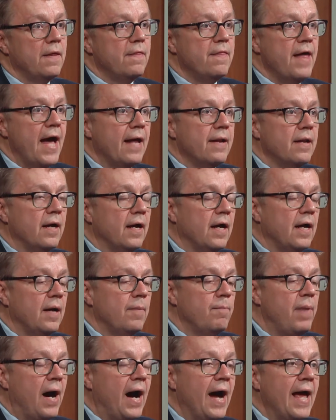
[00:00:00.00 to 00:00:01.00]
That
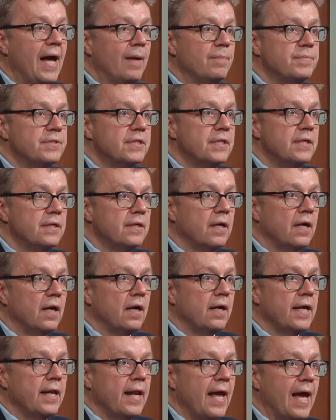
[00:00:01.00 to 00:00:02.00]
uh, biopsy
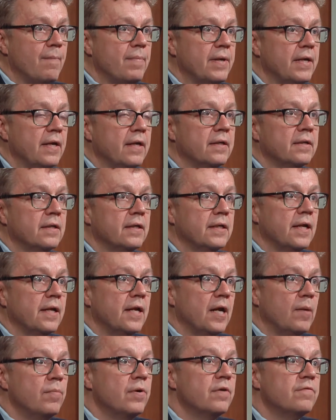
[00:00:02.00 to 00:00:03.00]
uh, can happen in a, in a
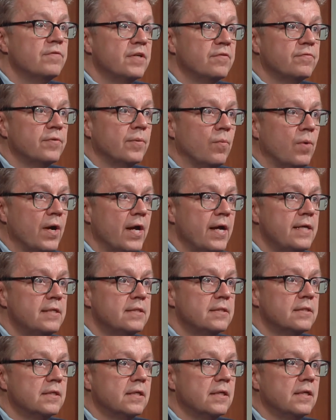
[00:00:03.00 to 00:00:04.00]
number of different
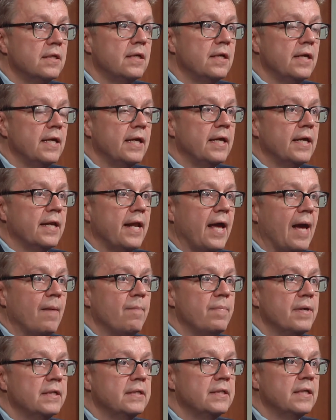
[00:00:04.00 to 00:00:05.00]
ways. It can
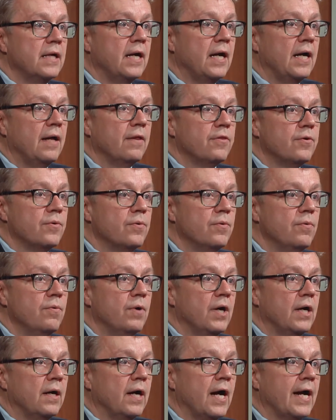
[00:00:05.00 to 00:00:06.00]
happen uh,
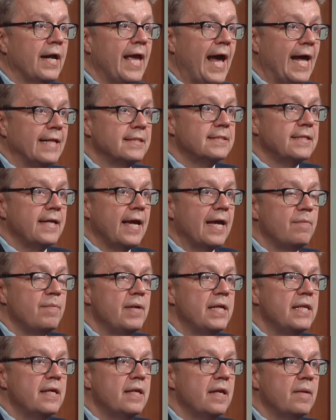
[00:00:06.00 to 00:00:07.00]
through a, uh, a, CAT scan
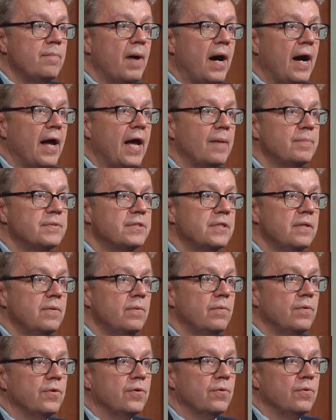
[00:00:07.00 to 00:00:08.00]
mediated
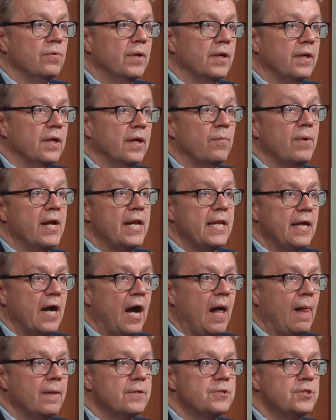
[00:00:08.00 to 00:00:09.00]
biopsy, through a, a
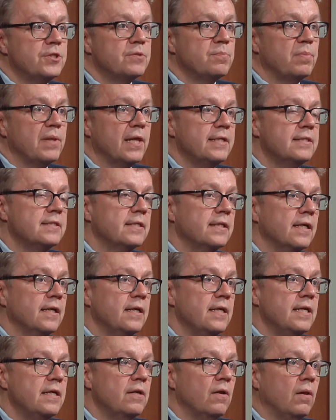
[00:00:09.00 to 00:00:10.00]
radiologist placing a
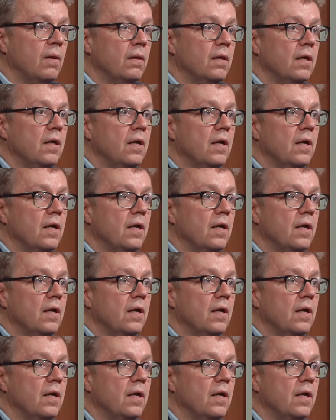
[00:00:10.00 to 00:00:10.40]
needle